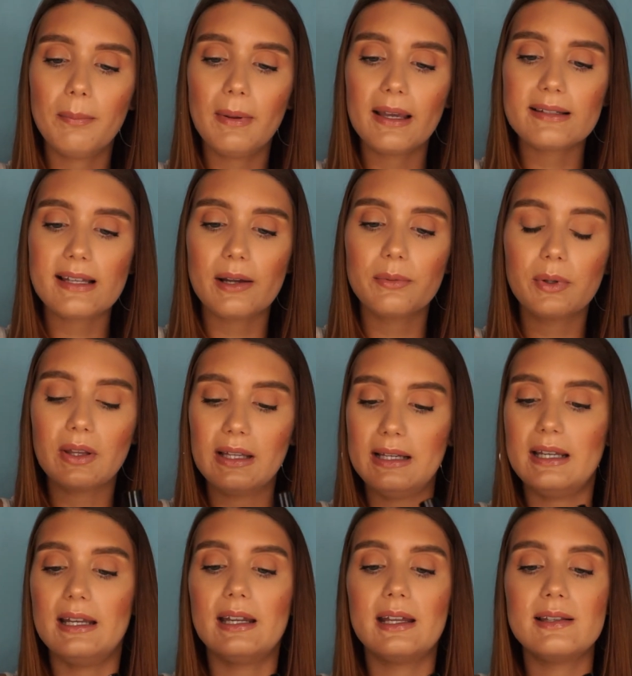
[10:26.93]
because I really
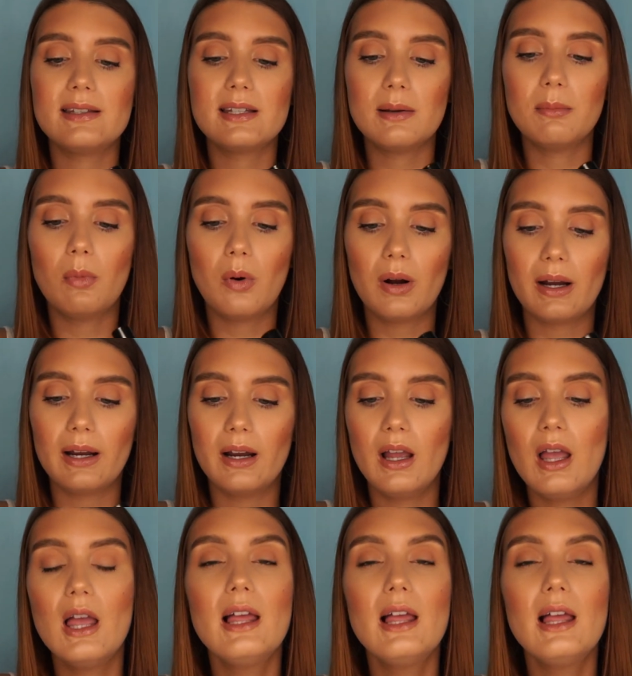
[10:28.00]
needed some more